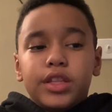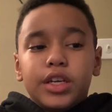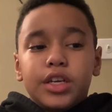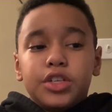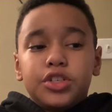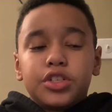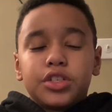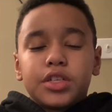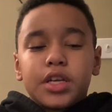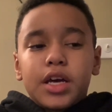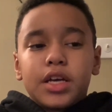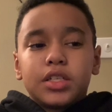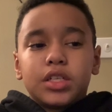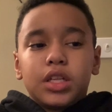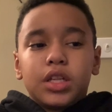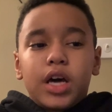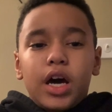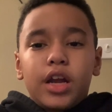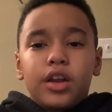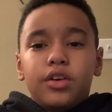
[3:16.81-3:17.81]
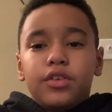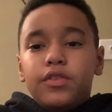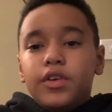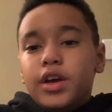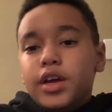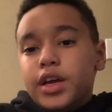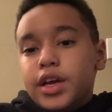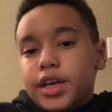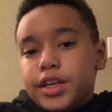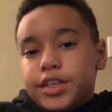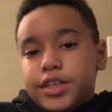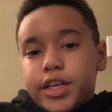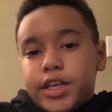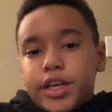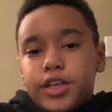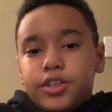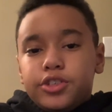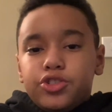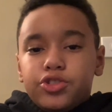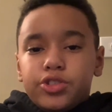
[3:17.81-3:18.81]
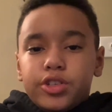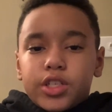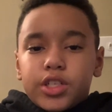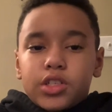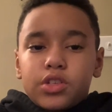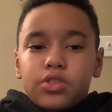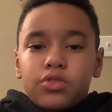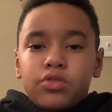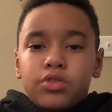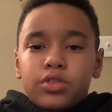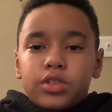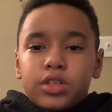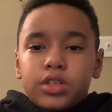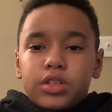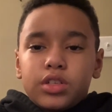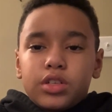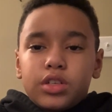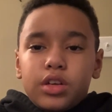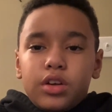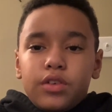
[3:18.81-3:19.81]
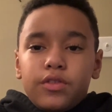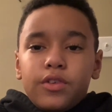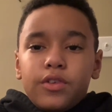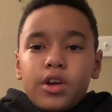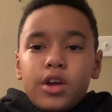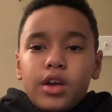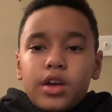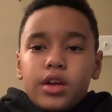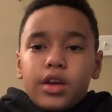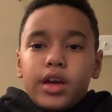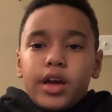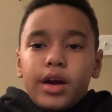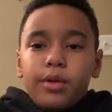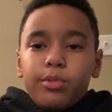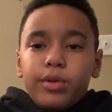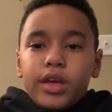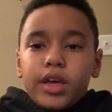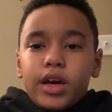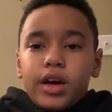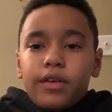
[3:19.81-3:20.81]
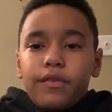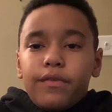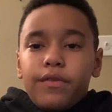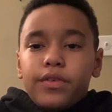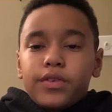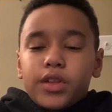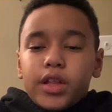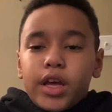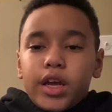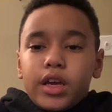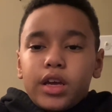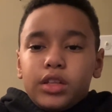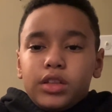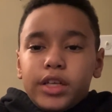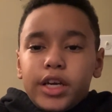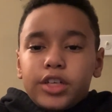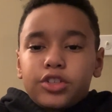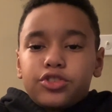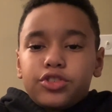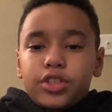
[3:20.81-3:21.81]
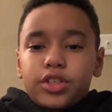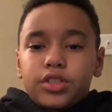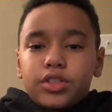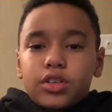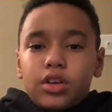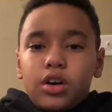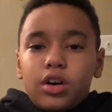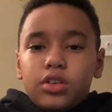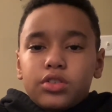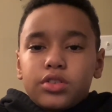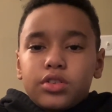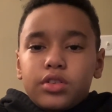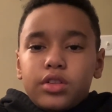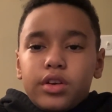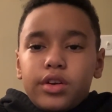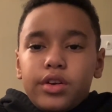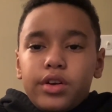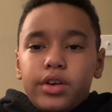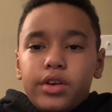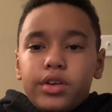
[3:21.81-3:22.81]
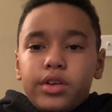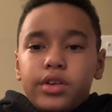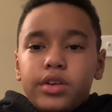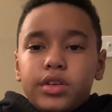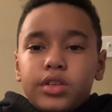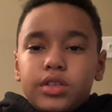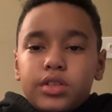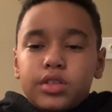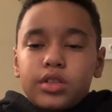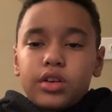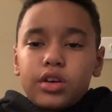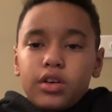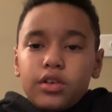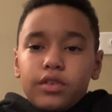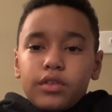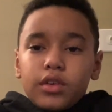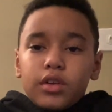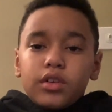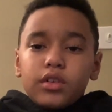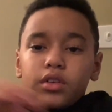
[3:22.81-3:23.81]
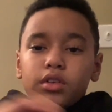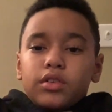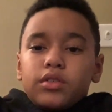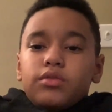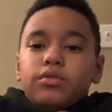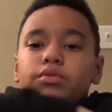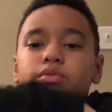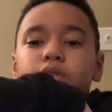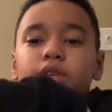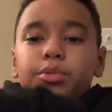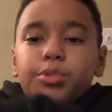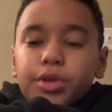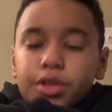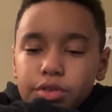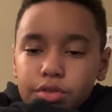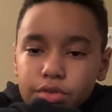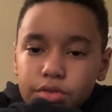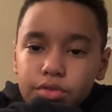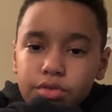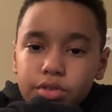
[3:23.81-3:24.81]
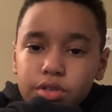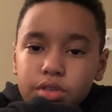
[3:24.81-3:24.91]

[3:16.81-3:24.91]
It just has a lot of dangerous tools and stuff. We have like electric saws in there and stuff that we use.